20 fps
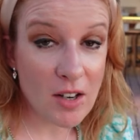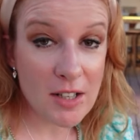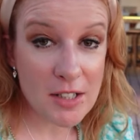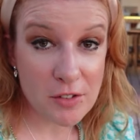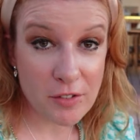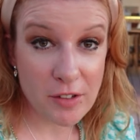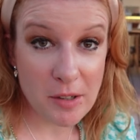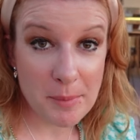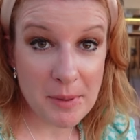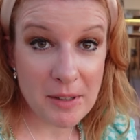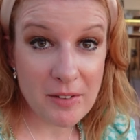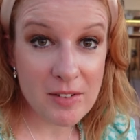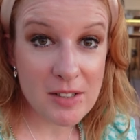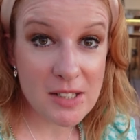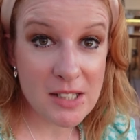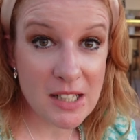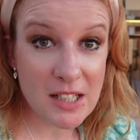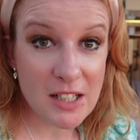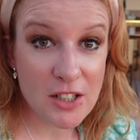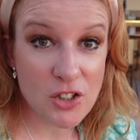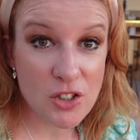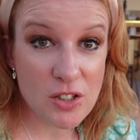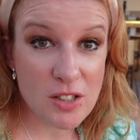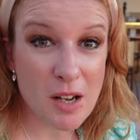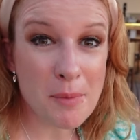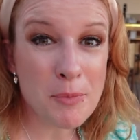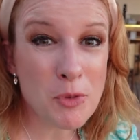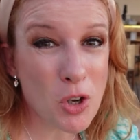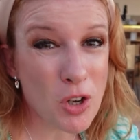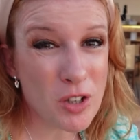ice cream here, it's delicious.
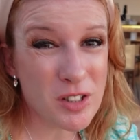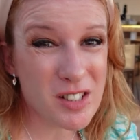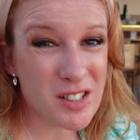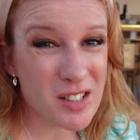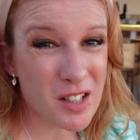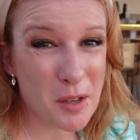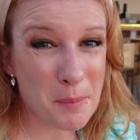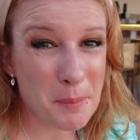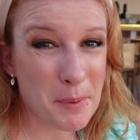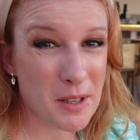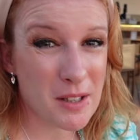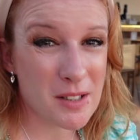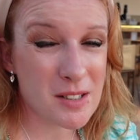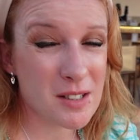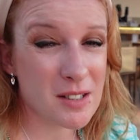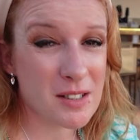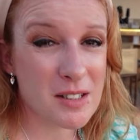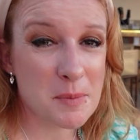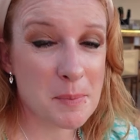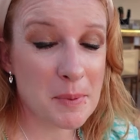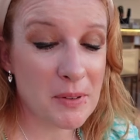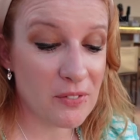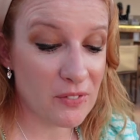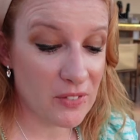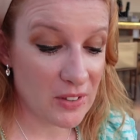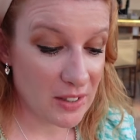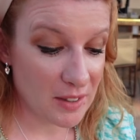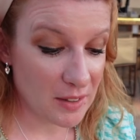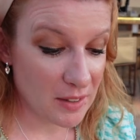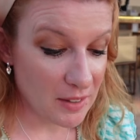I'm not a dessert person, to be
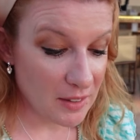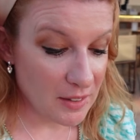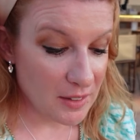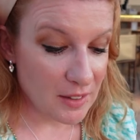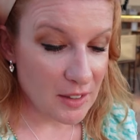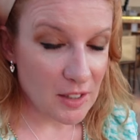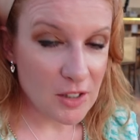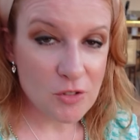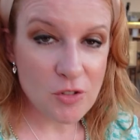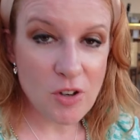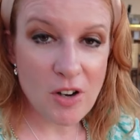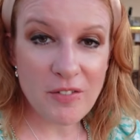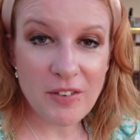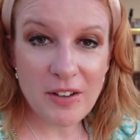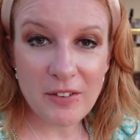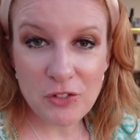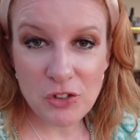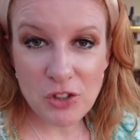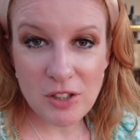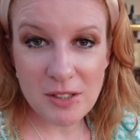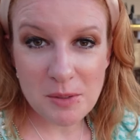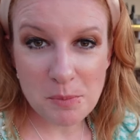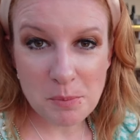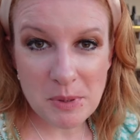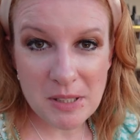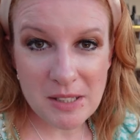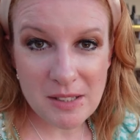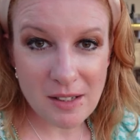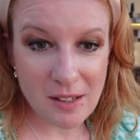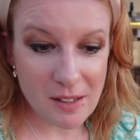fair. I'd rather have cheese and
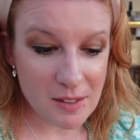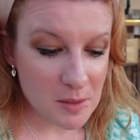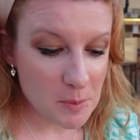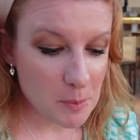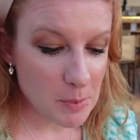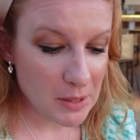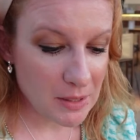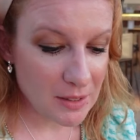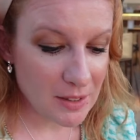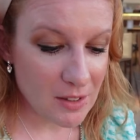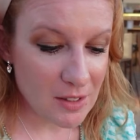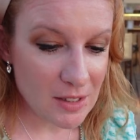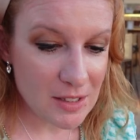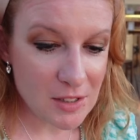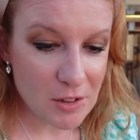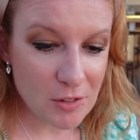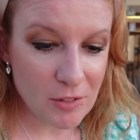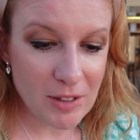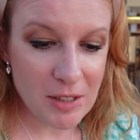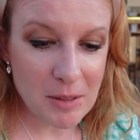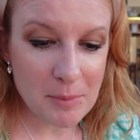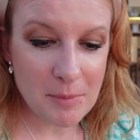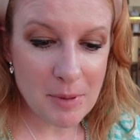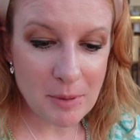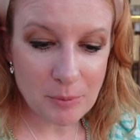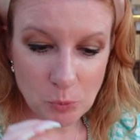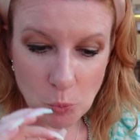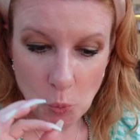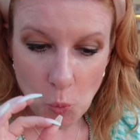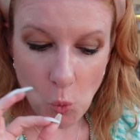biscuits, but the ice cream,
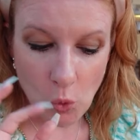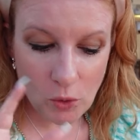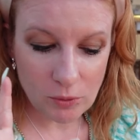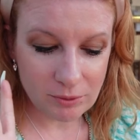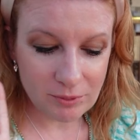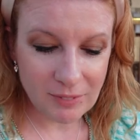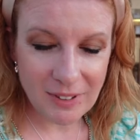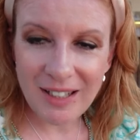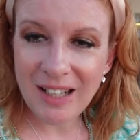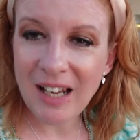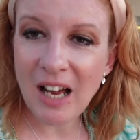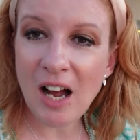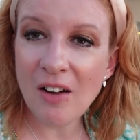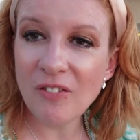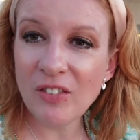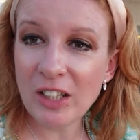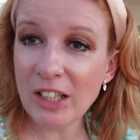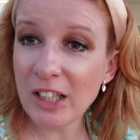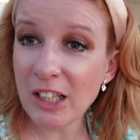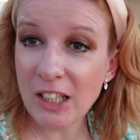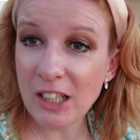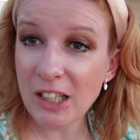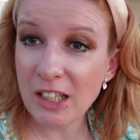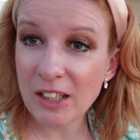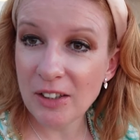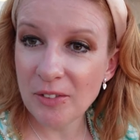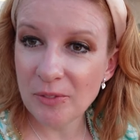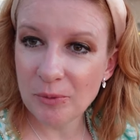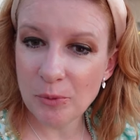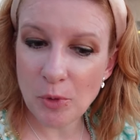lovely.
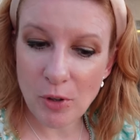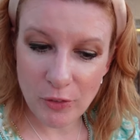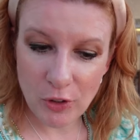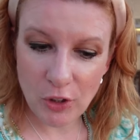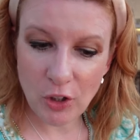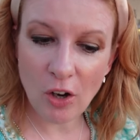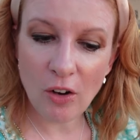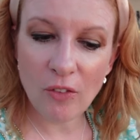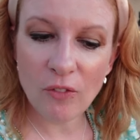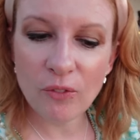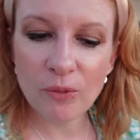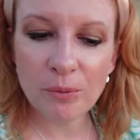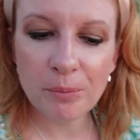What have you got?